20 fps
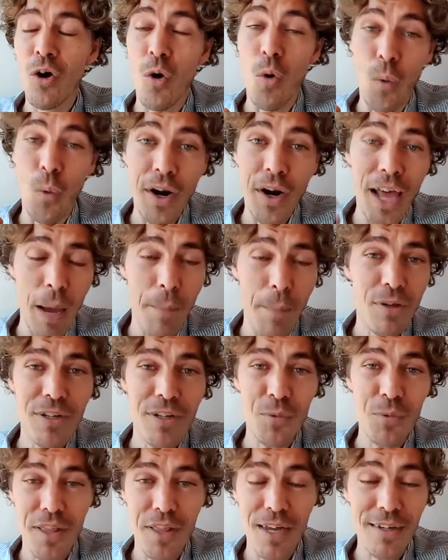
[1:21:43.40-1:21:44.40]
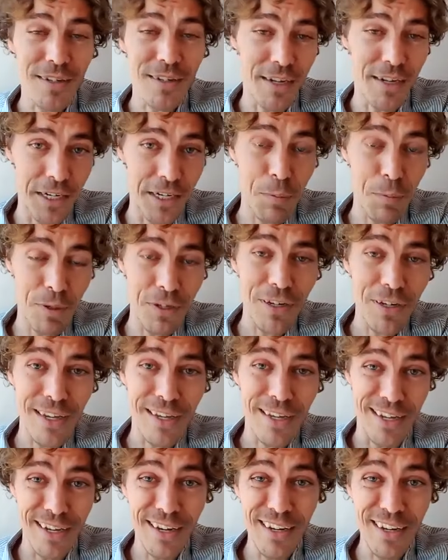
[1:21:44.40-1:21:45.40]
what happens with that, especially
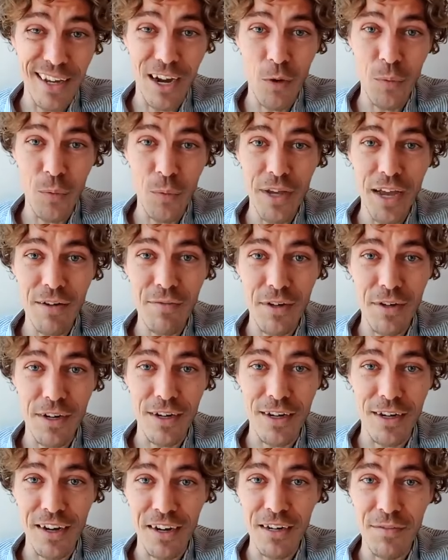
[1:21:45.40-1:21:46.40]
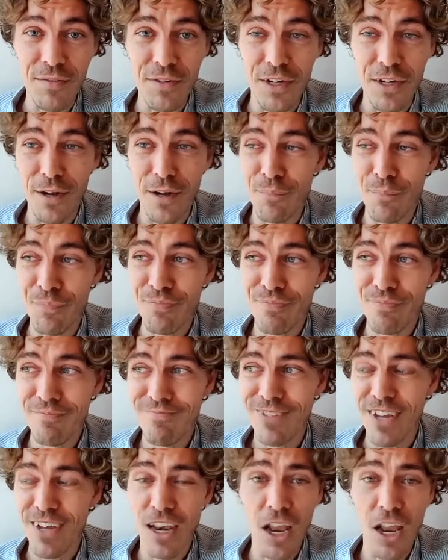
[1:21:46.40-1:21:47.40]
in India, we have a kind of a
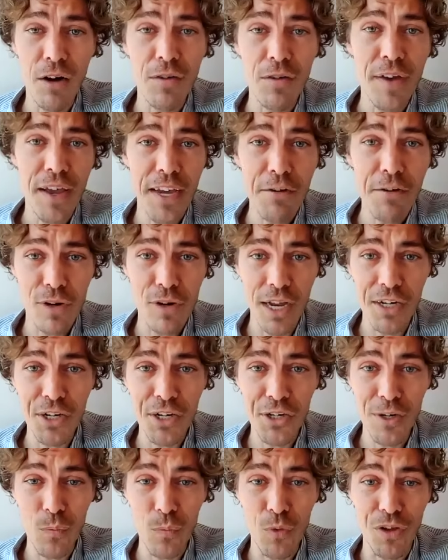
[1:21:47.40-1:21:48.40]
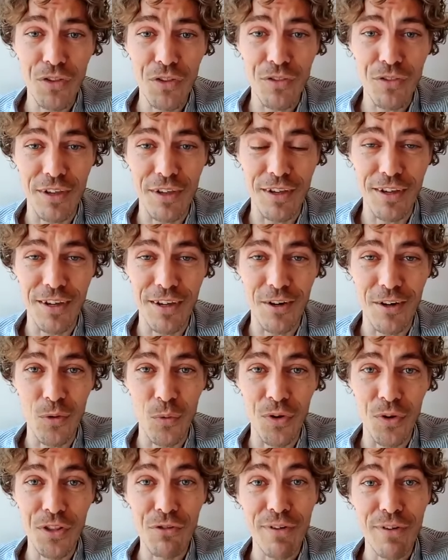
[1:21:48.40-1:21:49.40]
love-hate relationship
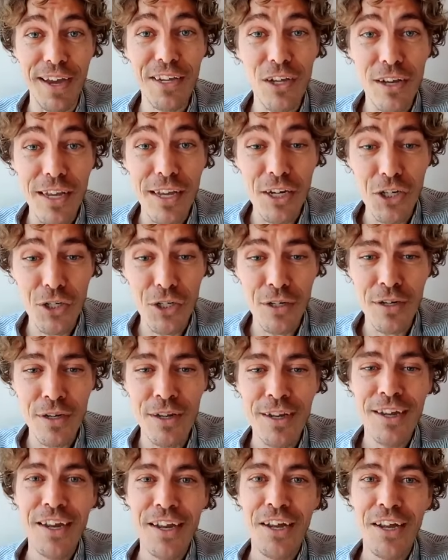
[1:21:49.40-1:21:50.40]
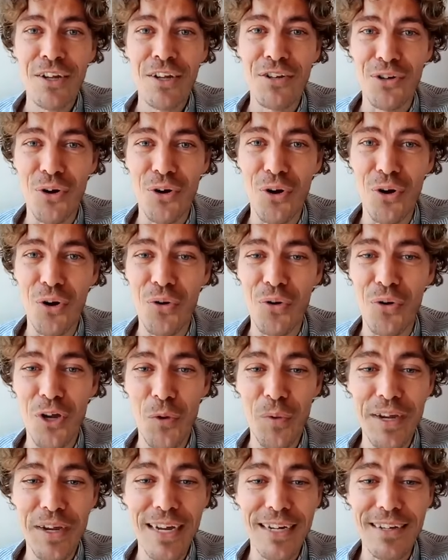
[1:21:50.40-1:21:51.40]
with regulation. So you
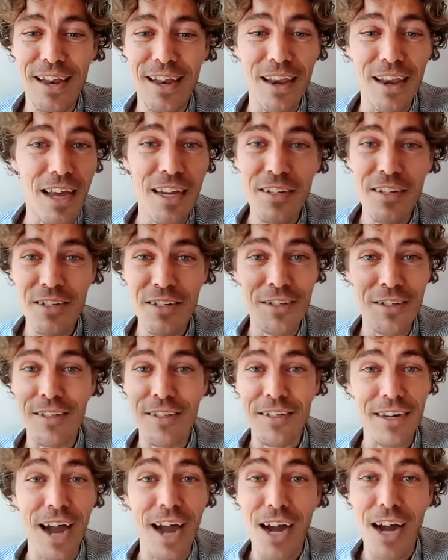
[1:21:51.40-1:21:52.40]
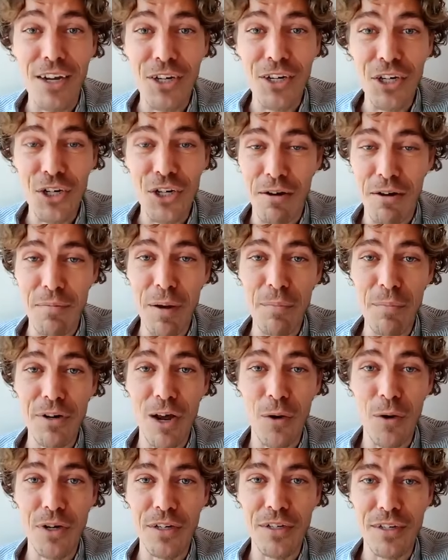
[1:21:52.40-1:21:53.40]
know, we get the license Raj. I remember
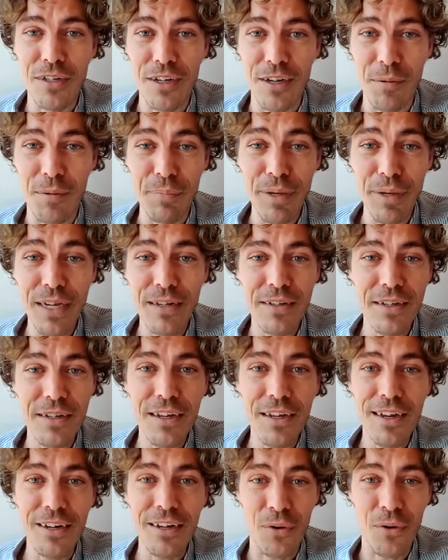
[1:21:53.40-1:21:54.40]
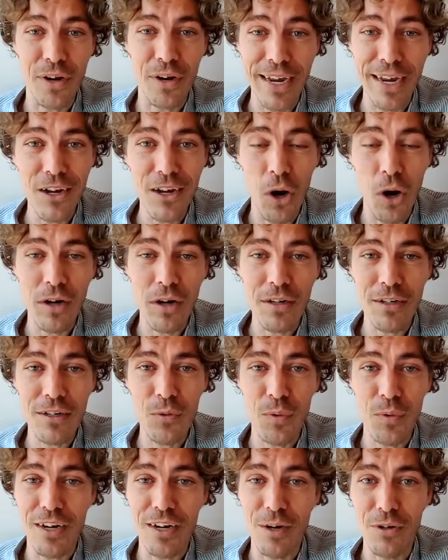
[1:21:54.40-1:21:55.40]
there was a big deal in organic
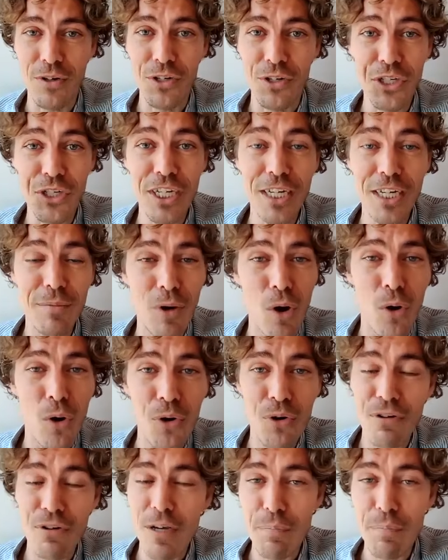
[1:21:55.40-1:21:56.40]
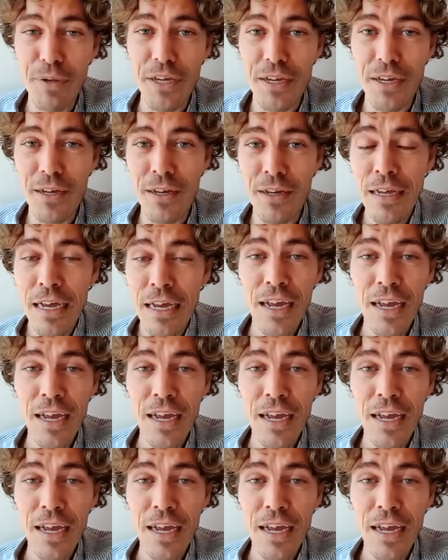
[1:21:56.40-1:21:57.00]
cotton where there was GMO creeping in.